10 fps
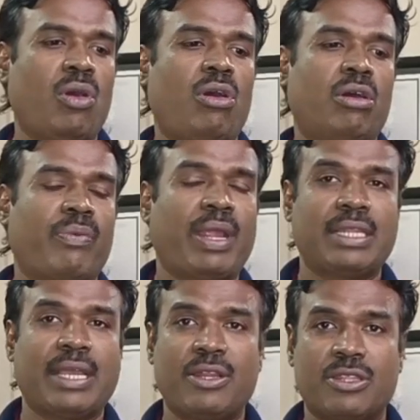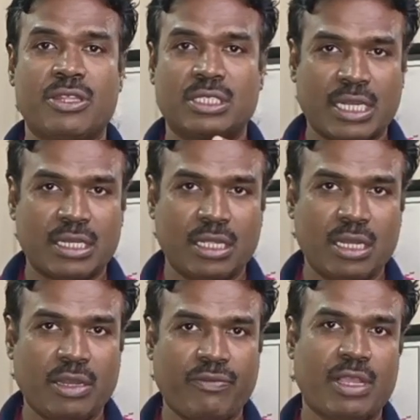or when there is a
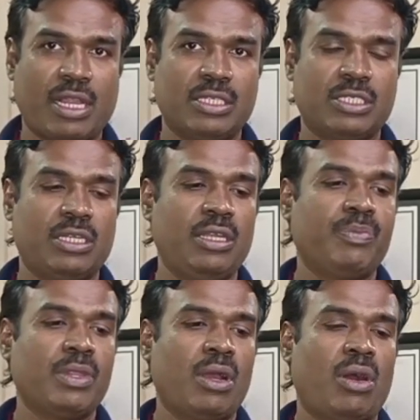technical difficulty,